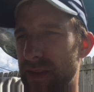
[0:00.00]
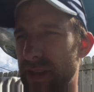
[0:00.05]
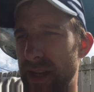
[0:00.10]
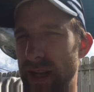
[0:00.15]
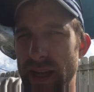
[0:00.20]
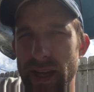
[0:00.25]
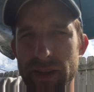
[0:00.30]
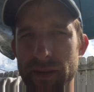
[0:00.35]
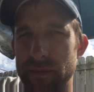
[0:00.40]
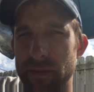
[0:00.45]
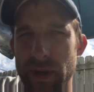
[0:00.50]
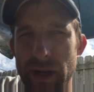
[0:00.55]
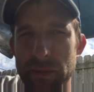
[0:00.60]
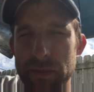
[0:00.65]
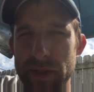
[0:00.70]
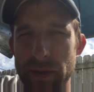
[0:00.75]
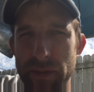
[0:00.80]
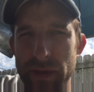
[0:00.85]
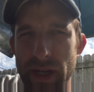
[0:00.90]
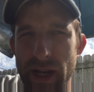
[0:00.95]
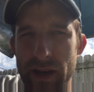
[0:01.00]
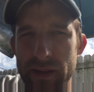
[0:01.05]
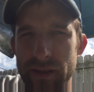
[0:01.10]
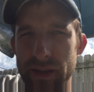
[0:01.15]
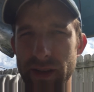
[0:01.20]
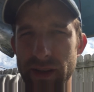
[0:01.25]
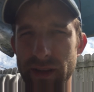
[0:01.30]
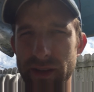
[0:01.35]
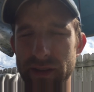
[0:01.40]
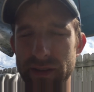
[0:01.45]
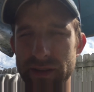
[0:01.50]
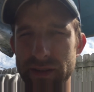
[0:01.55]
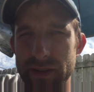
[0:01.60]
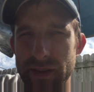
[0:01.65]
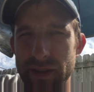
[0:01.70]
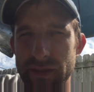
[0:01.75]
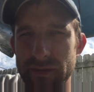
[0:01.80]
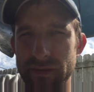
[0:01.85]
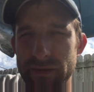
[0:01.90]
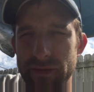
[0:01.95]
I hadn't prepped something out right, just
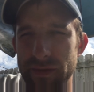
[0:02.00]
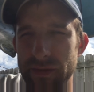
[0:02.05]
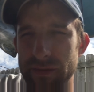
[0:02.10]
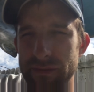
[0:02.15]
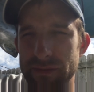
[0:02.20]
didn't,